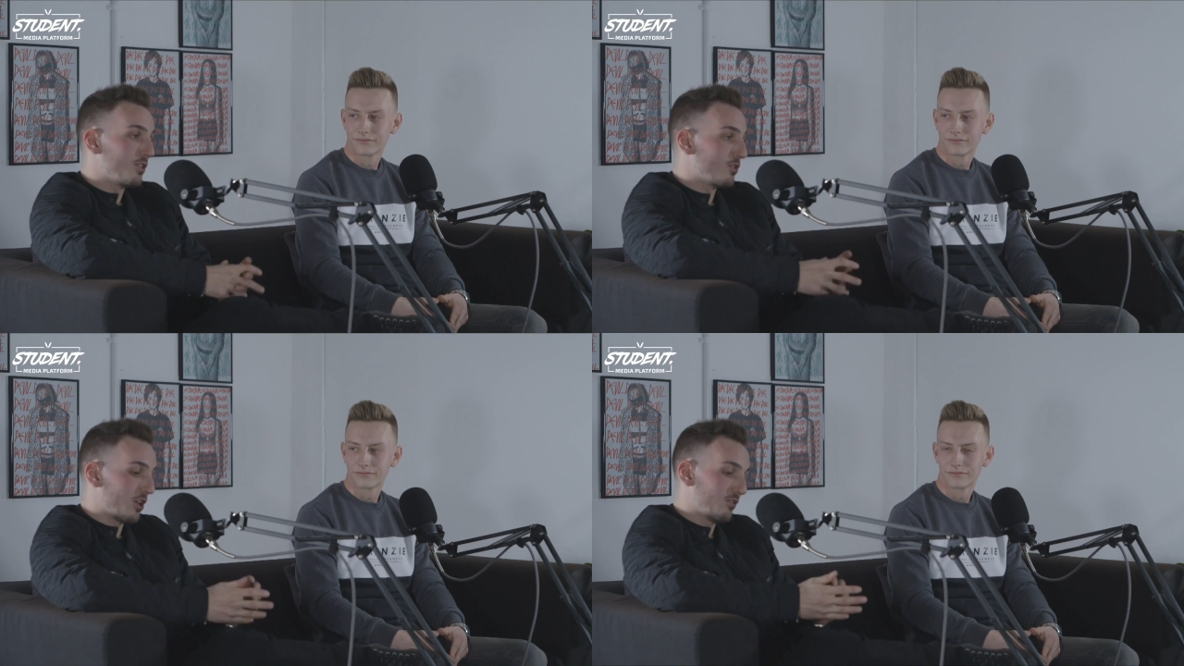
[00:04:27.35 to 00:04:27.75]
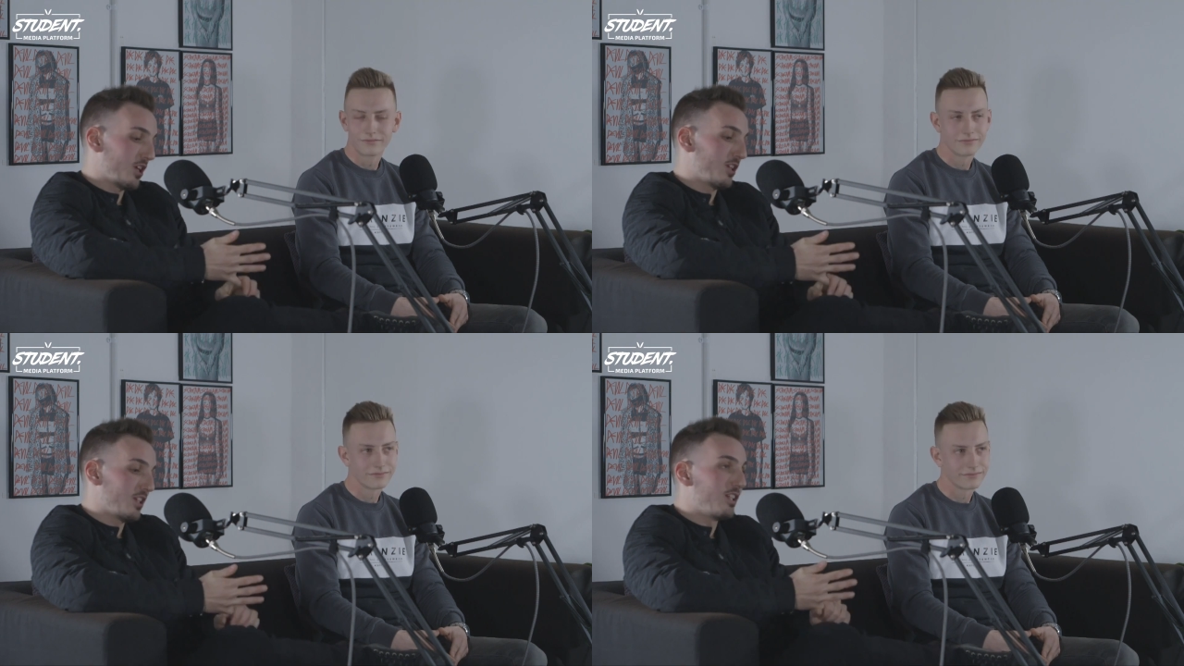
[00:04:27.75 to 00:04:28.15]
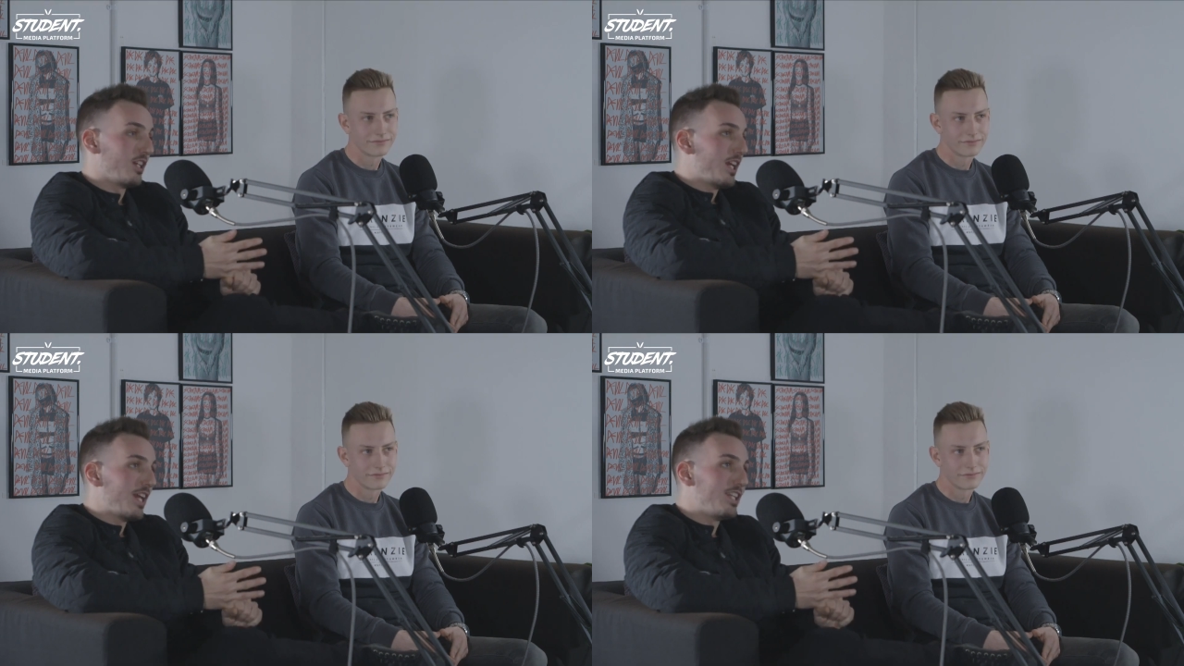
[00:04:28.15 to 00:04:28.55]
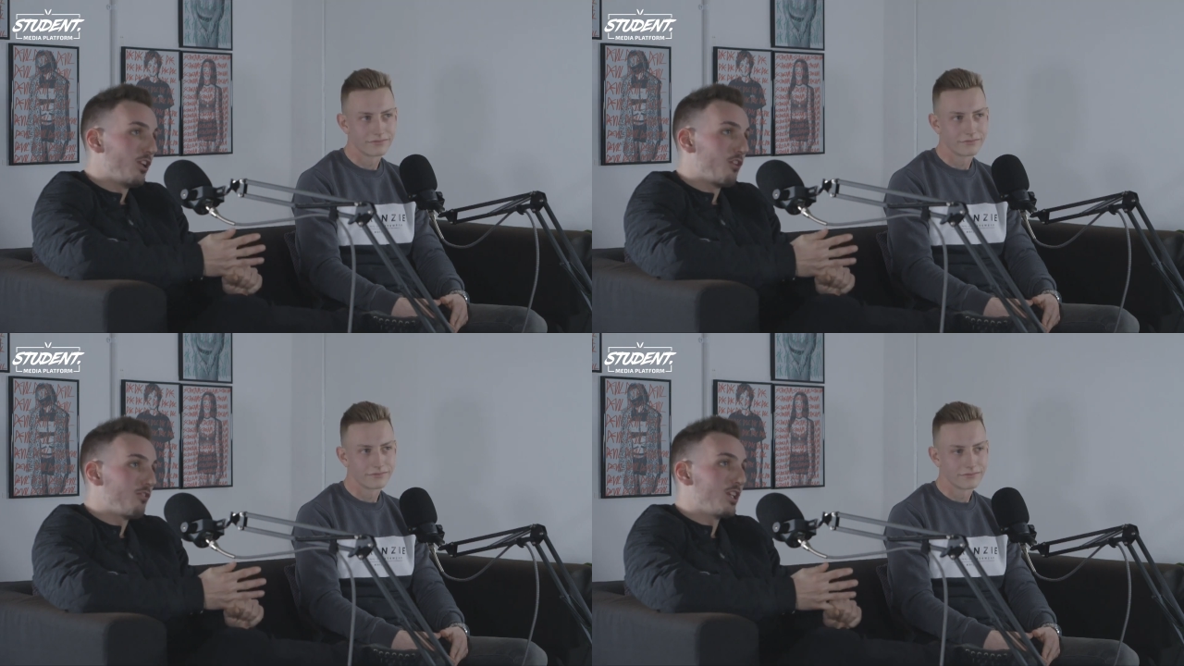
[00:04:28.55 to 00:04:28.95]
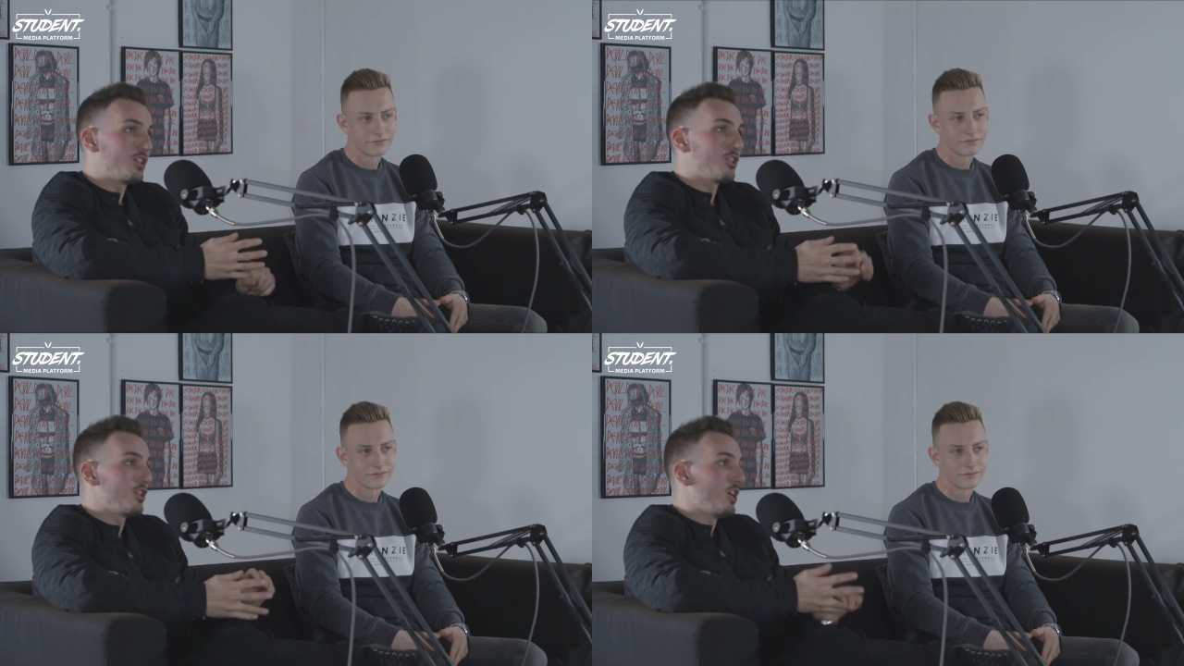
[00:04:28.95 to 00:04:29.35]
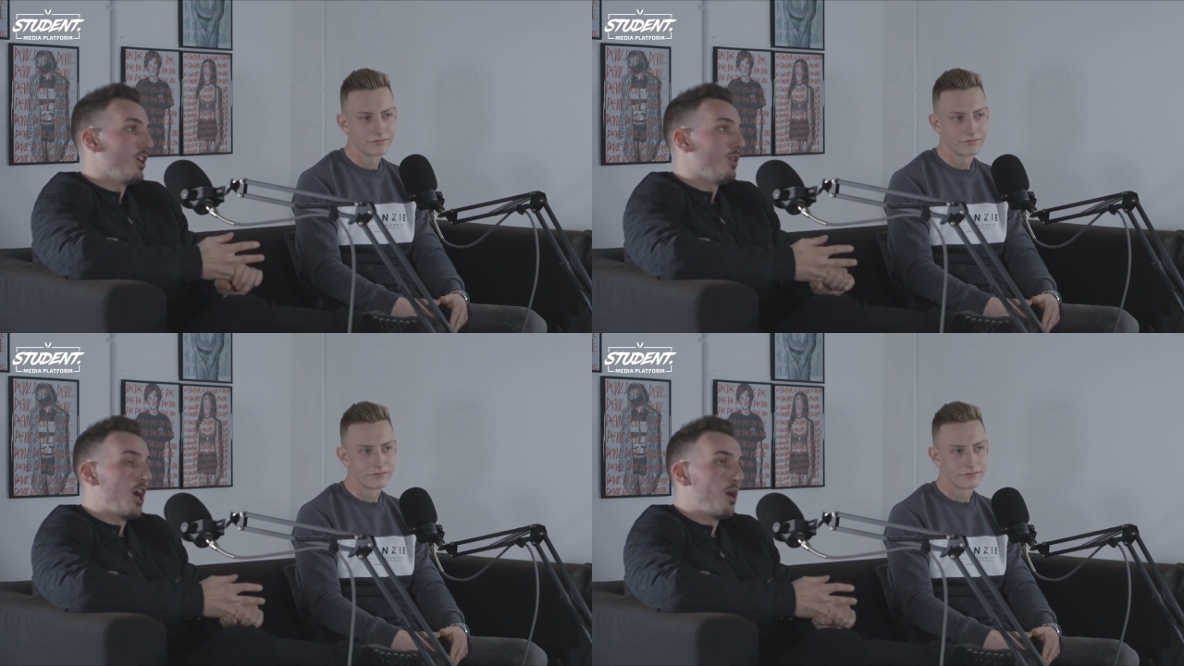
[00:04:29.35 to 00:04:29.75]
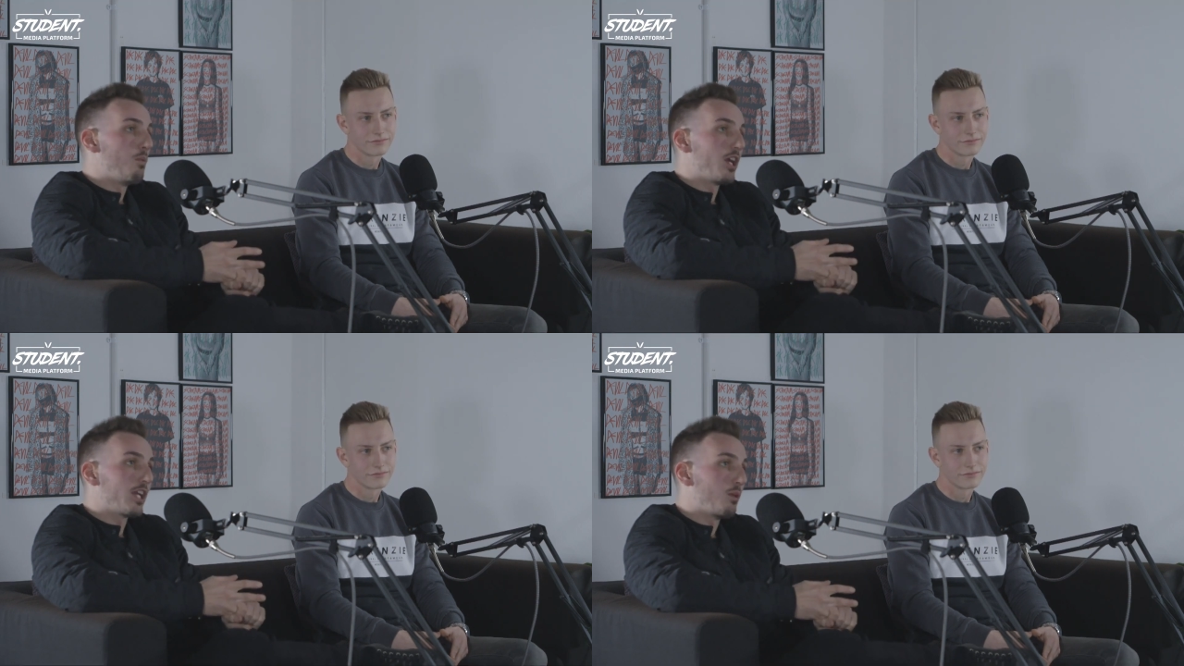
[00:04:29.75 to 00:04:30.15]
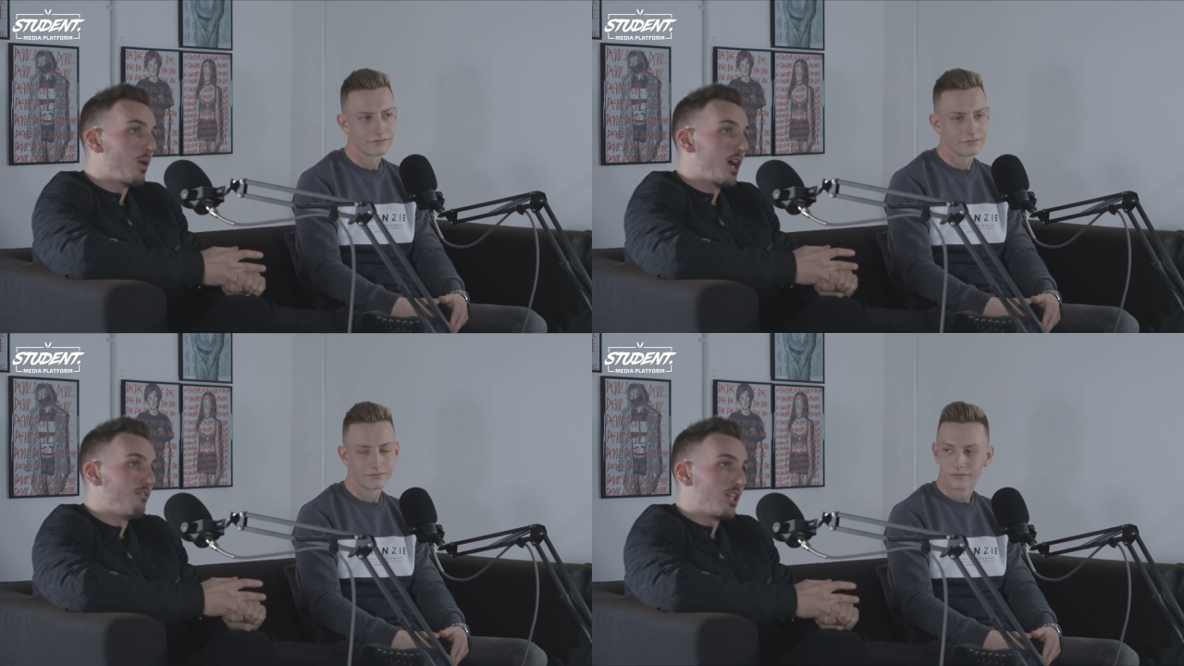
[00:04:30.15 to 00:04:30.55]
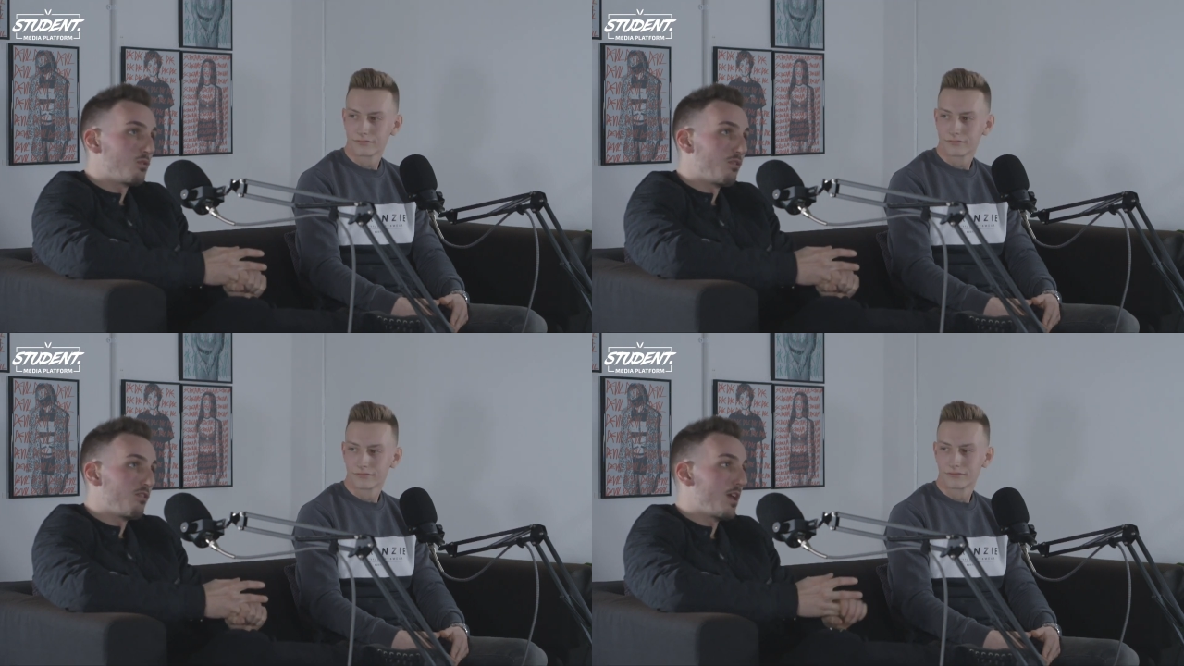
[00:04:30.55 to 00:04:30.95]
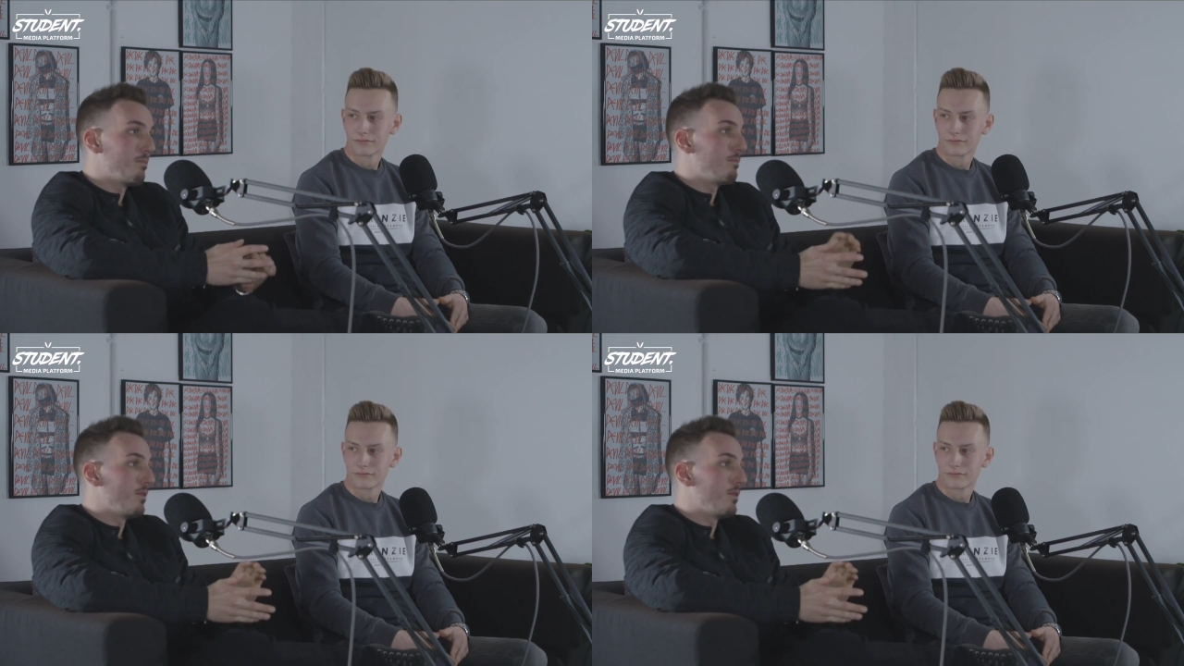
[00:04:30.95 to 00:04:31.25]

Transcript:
Speaker 1: It was either in the office, working away at events with him,